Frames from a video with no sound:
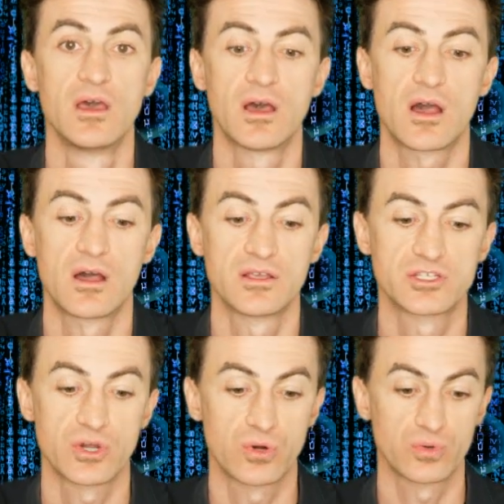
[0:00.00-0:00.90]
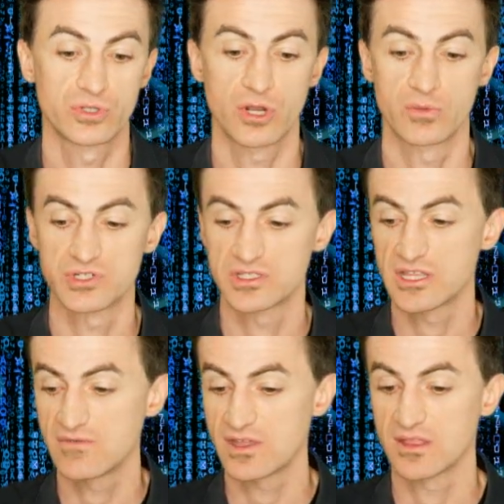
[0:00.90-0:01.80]
So I'm just
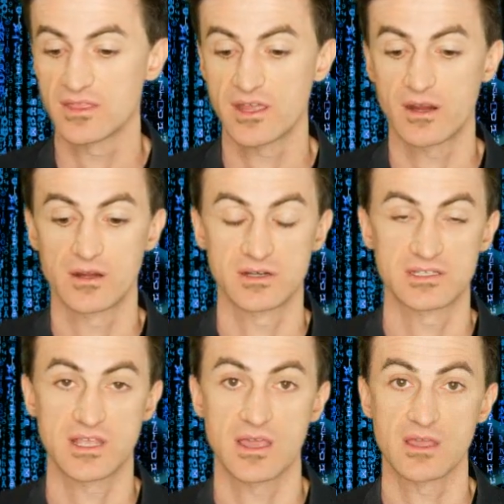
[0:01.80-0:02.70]
leaving it there to say,